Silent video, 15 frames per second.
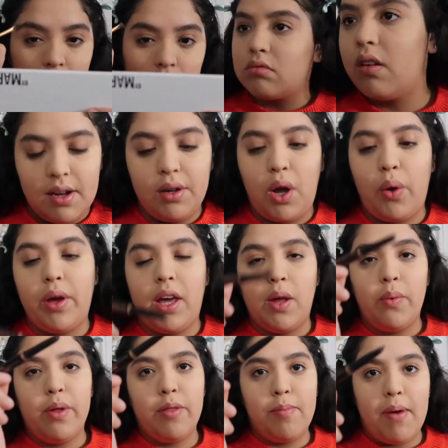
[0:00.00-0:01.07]
Not going
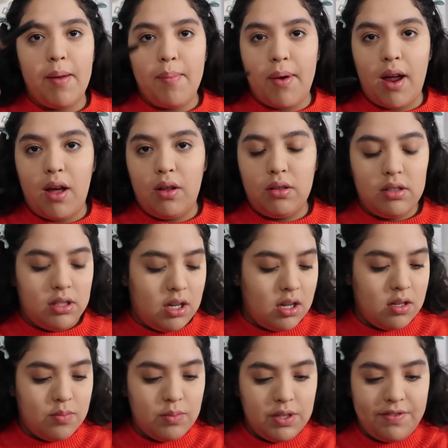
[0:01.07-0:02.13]
in with my brow
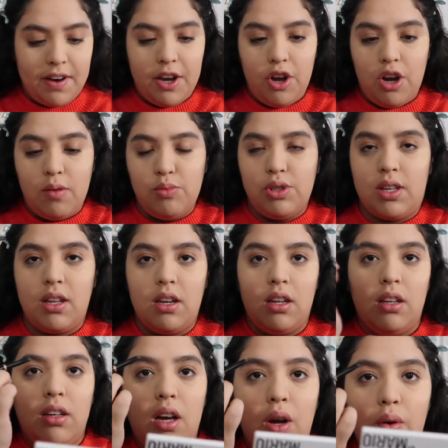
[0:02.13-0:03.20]
definer, I'm just going
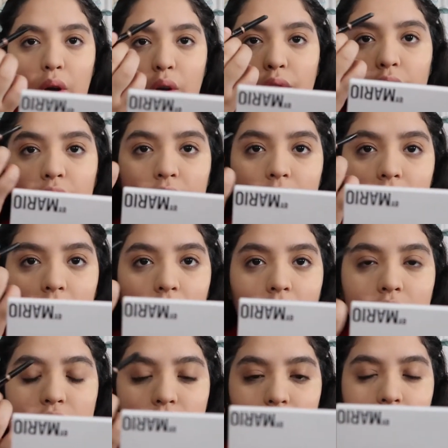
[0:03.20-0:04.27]
to go over the
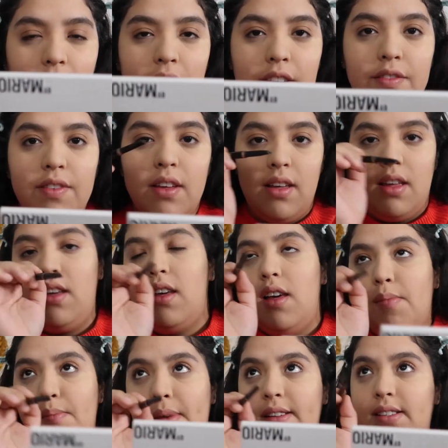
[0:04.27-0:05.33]
arch and kind of
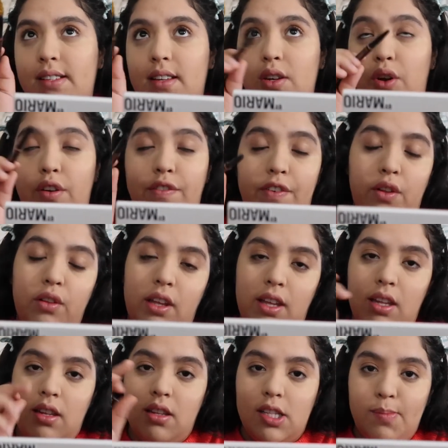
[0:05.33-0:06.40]
mess in or fill
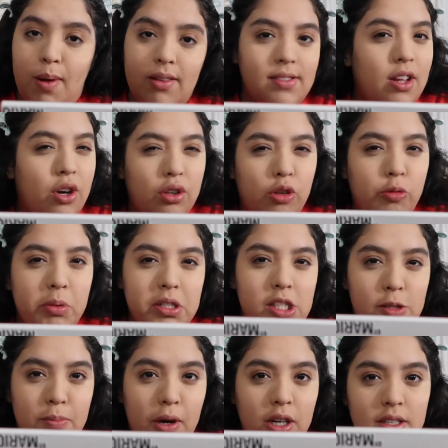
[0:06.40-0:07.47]
in the spots that are a little bit
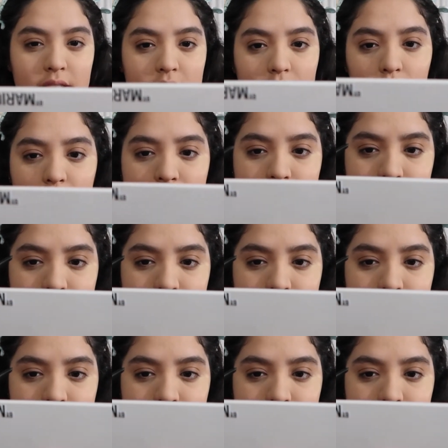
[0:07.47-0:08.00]
sparse still.